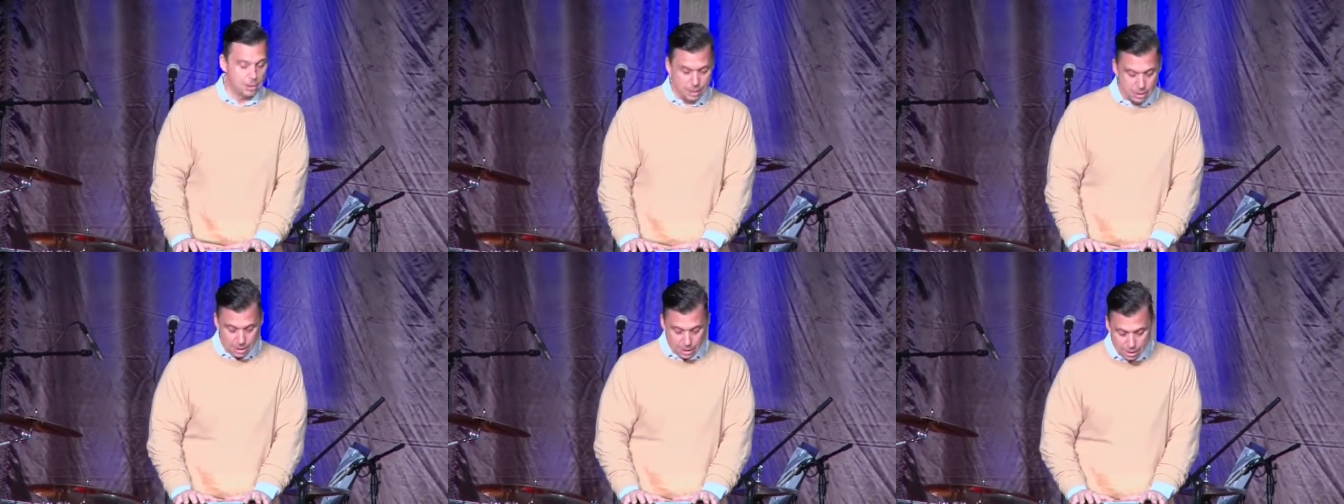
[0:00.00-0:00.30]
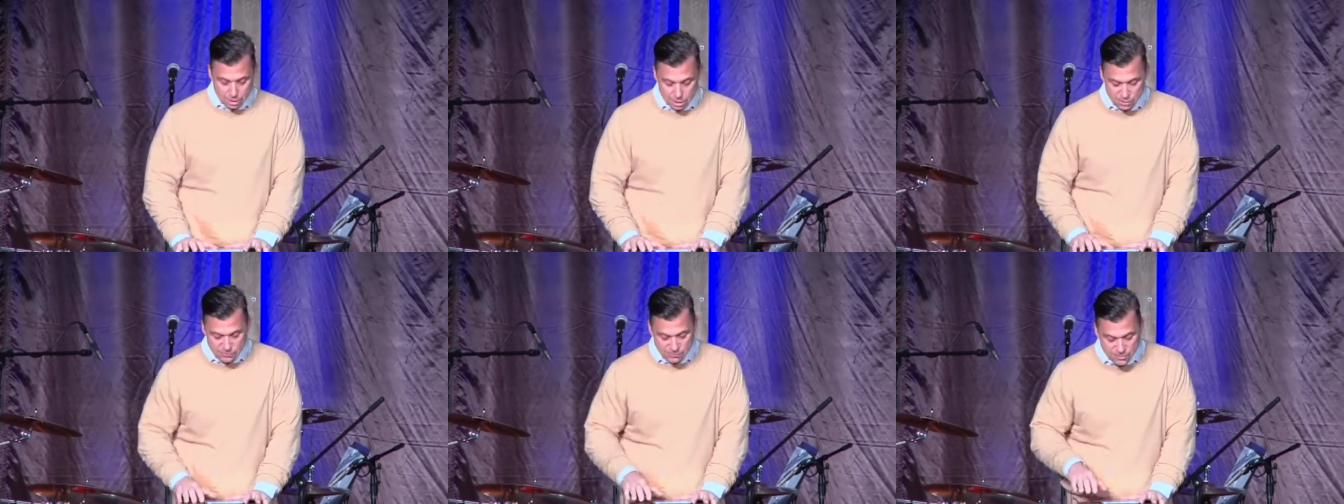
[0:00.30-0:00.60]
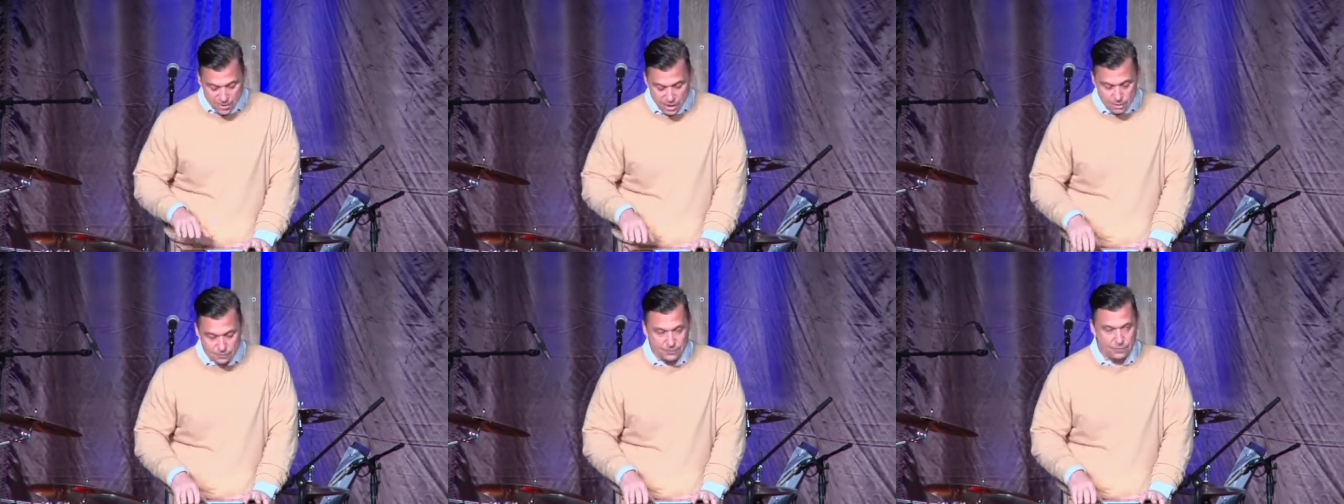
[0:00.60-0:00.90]
It's
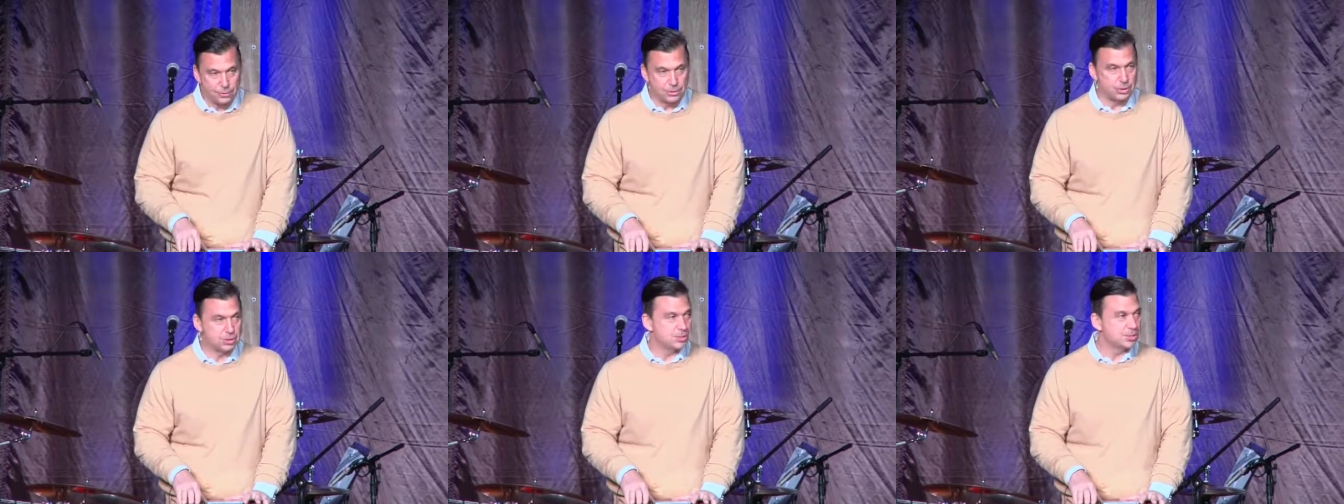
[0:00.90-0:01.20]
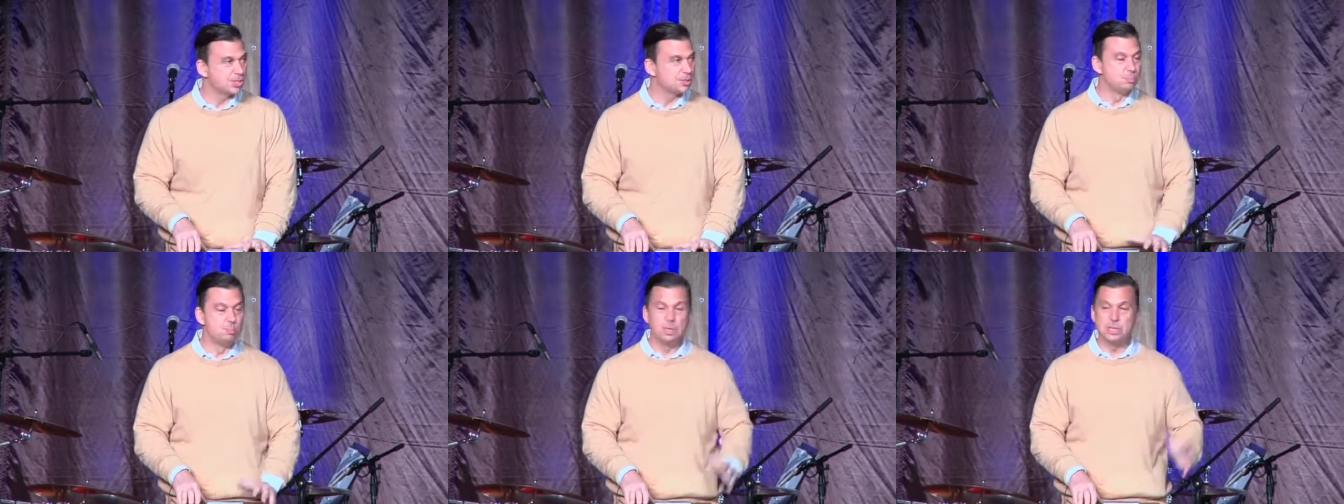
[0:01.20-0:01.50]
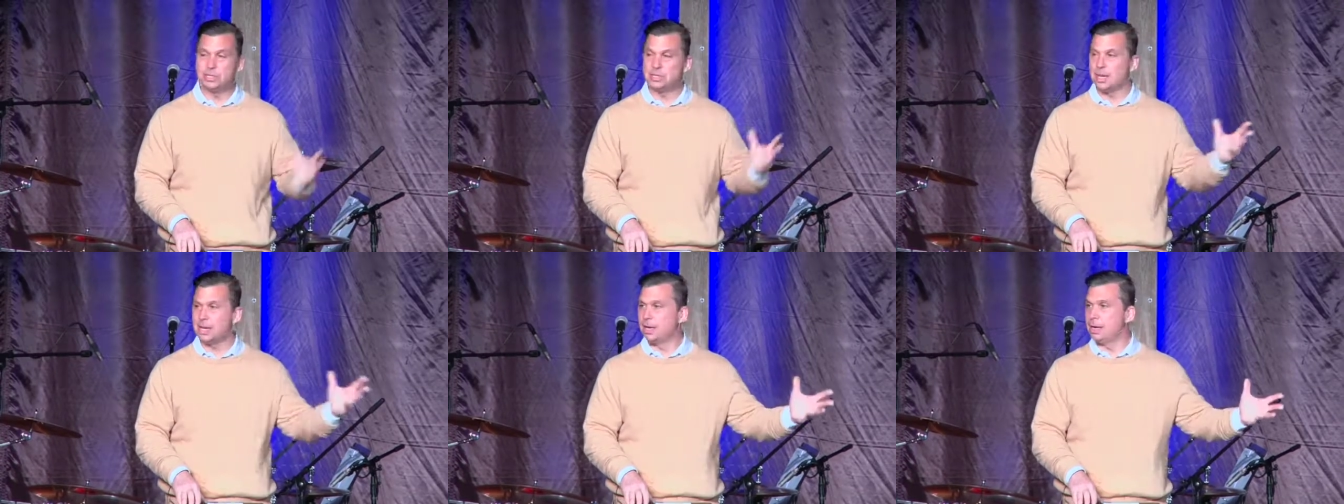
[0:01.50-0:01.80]
faithfulness. It's Miss
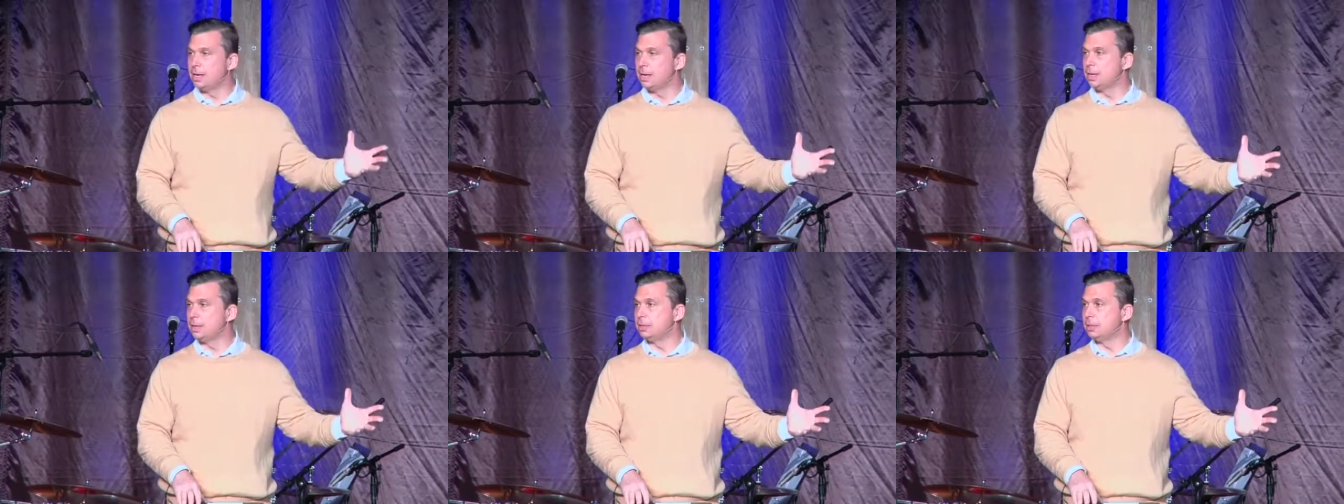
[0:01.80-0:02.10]
Ann.